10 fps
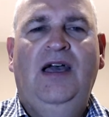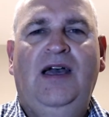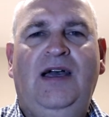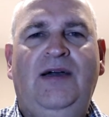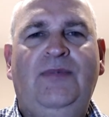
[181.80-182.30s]

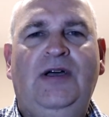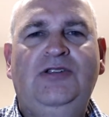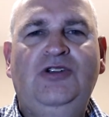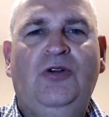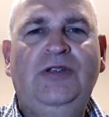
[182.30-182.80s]

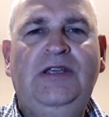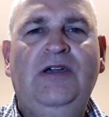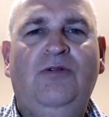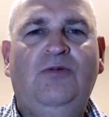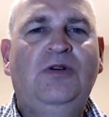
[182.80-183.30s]
Um,
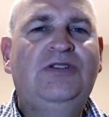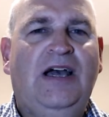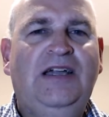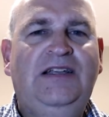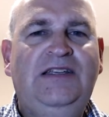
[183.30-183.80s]
Johnny was
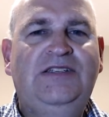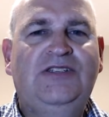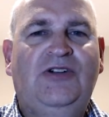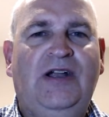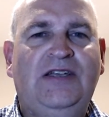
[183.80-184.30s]
highly
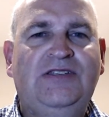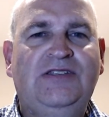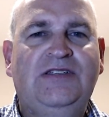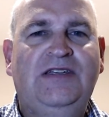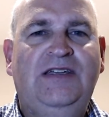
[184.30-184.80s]

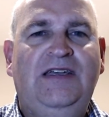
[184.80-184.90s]
stressed.